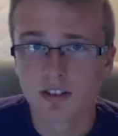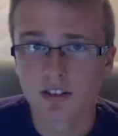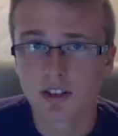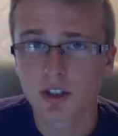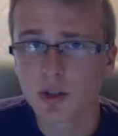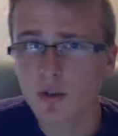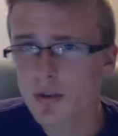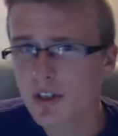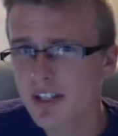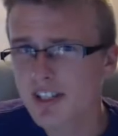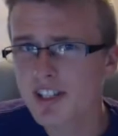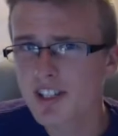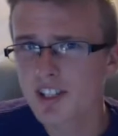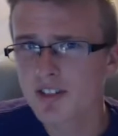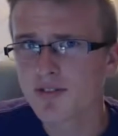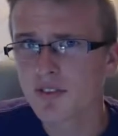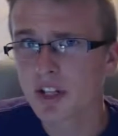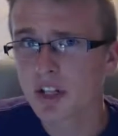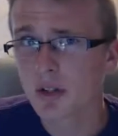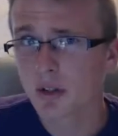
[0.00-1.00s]
So the reason
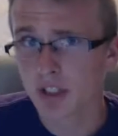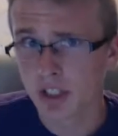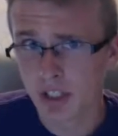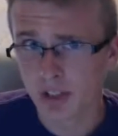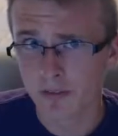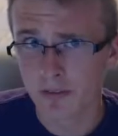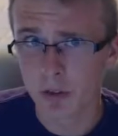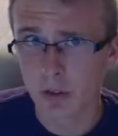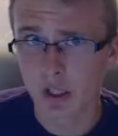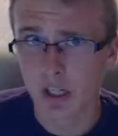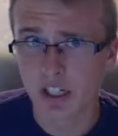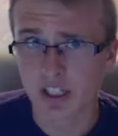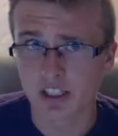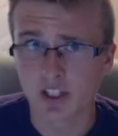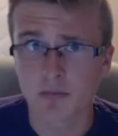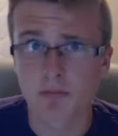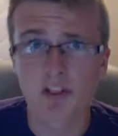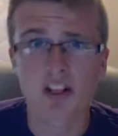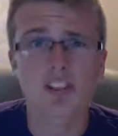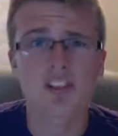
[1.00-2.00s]
this video is here for you guys
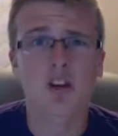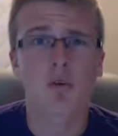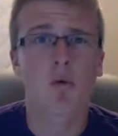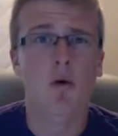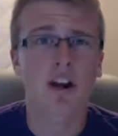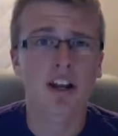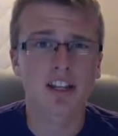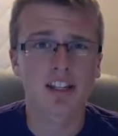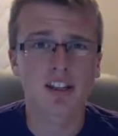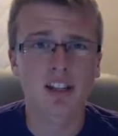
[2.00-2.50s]
is because I wanted